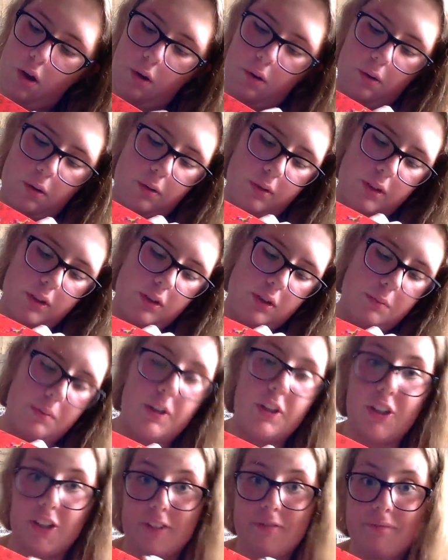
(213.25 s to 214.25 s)
Oh, this should
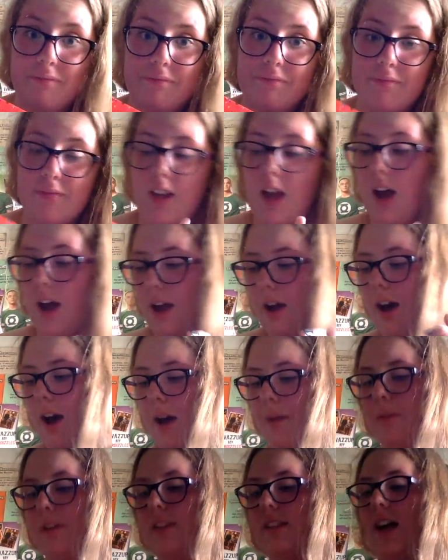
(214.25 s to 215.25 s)
be good.
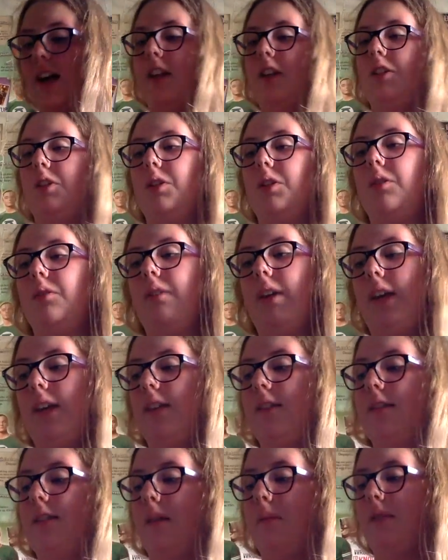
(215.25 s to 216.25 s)
I'm excited to
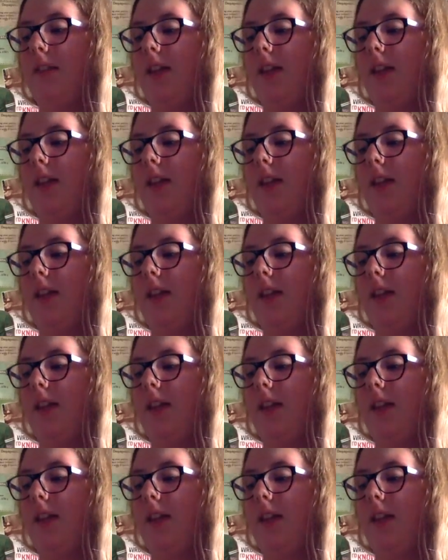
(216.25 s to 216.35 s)
eat some of